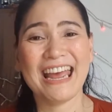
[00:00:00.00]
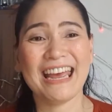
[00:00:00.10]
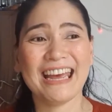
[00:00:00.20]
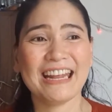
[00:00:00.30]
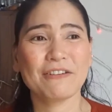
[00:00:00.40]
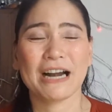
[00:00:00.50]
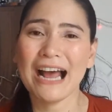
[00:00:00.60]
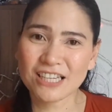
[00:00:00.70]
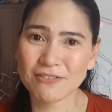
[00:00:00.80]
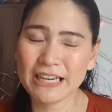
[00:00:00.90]
And we're
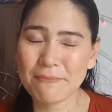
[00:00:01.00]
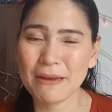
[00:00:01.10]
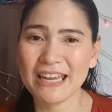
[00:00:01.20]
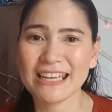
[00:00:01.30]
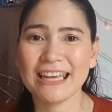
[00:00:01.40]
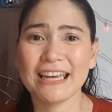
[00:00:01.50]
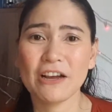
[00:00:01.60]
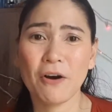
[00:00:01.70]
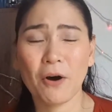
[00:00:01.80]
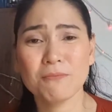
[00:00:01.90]
actually
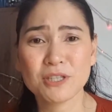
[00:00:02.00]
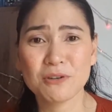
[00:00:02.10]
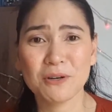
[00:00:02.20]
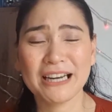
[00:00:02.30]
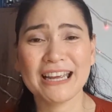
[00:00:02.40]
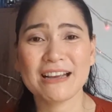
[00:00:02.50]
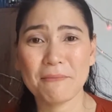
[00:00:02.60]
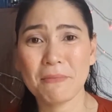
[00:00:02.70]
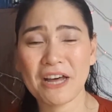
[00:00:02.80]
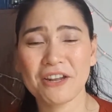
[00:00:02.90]
making
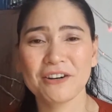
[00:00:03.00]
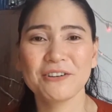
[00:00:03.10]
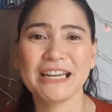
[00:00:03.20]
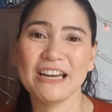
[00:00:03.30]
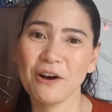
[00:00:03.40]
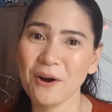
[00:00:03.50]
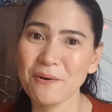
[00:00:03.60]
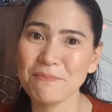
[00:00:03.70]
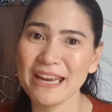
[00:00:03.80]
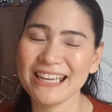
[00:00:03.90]
homeschooling, motherhood, and
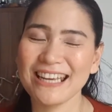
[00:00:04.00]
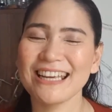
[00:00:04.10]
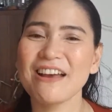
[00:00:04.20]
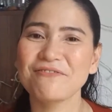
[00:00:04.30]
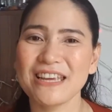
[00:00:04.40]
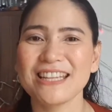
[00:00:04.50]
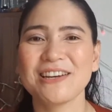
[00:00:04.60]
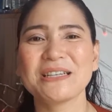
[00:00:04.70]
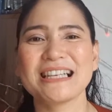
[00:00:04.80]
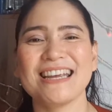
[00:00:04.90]
homemaking
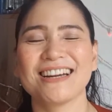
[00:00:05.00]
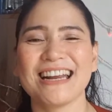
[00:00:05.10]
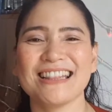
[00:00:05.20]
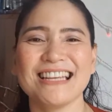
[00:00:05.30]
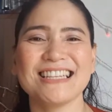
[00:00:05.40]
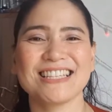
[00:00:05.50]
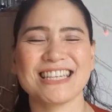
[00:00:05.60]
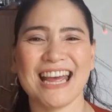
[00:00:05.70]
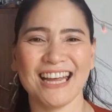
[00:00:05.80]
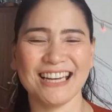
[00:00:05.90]
videos here in
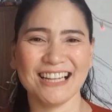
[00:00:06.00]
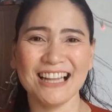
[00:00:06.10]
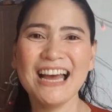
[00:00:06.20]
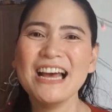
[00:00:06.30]
this channel.